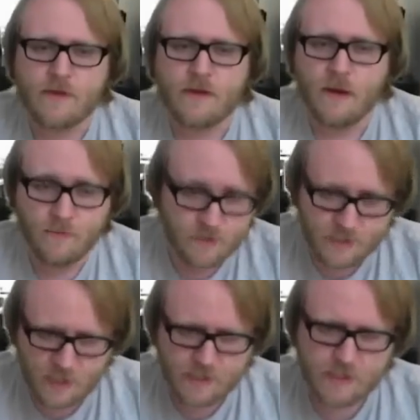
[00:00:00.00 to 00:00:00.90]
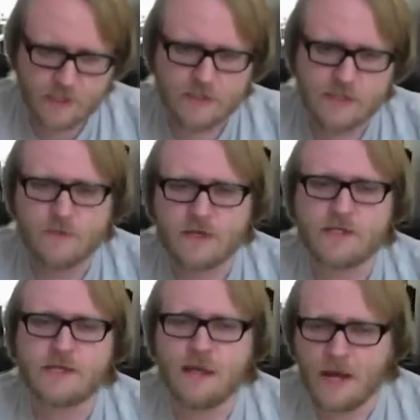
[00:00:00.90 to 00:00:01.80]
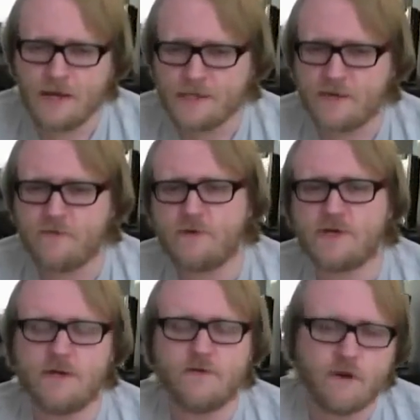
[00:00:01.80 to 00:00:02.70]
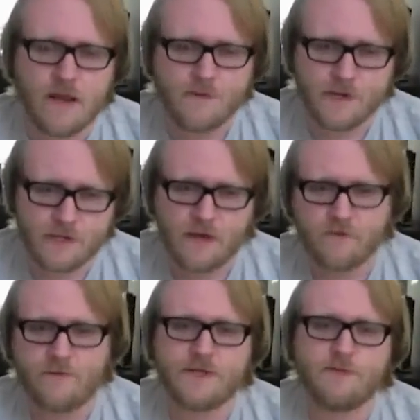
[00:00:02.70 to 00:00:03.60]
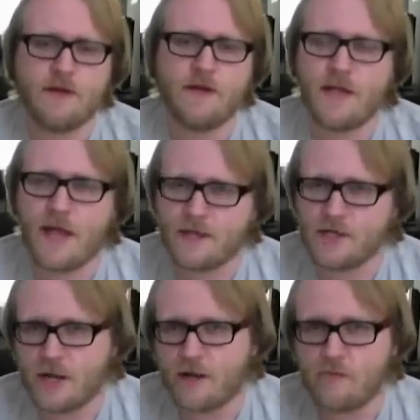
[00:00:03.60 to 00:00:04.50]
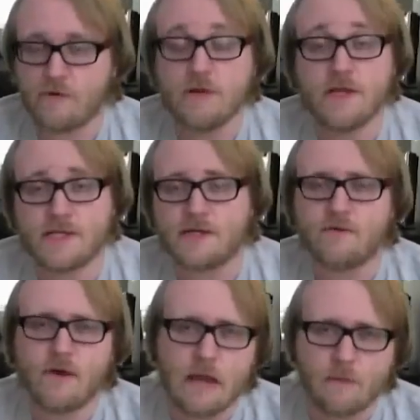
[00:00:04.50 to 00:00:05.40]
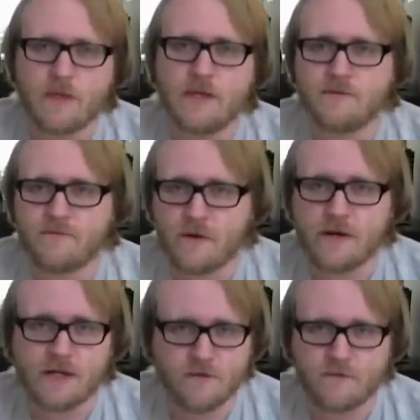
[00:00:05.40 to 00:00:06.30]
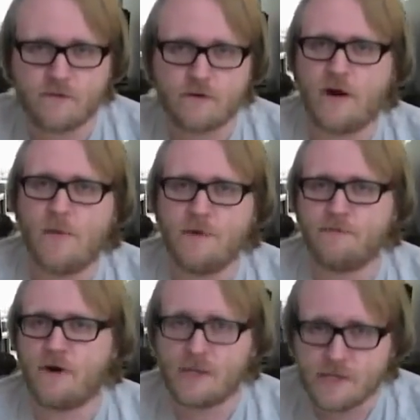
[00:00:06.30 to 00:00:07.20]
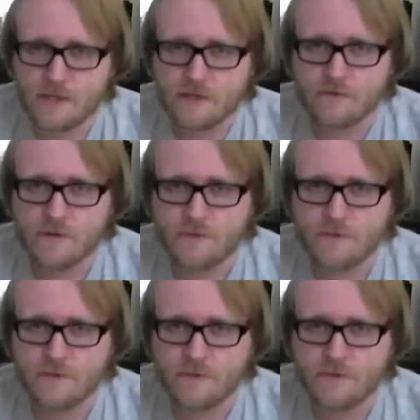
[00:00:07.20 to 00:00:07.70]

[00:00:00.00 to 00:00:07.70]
Number six is because 97% of rapists never have to spend a day in jail. Well, listen, rape is a very difficult crime to prosecute.